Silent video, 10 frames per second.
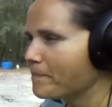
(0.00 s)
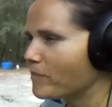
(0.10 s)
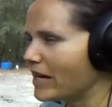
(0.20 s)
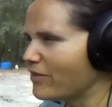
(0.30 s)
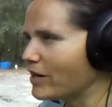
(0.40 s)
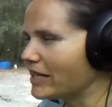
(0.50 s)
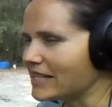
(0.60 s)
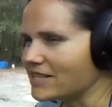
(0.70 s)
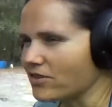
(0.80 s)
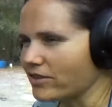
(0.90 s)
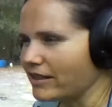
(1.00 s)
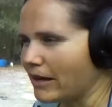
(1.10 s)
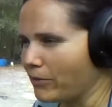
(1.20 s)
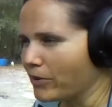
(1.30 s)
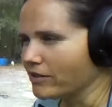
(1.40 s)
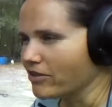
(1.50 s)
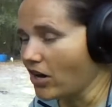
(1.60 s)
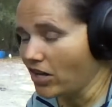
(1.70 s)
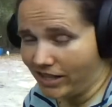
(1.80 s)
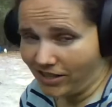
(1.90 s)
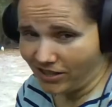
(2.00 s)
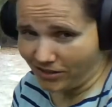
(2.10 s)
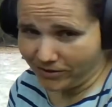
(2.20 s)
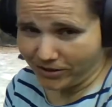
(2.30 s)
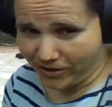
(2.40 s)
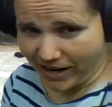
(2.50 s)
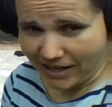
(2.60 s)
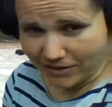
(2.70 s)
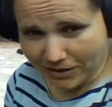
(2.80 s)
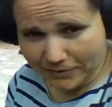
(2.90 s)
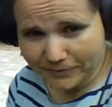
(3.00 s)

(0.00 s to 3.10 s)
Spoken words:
But he rigged it so that they weren't crawling all over the ground.